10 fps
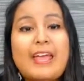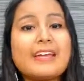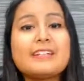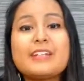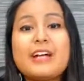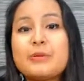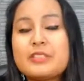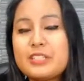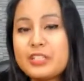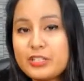and I
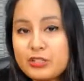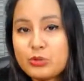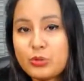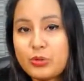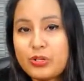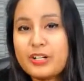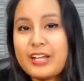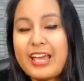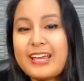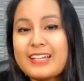was in a store
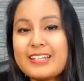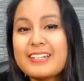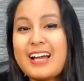and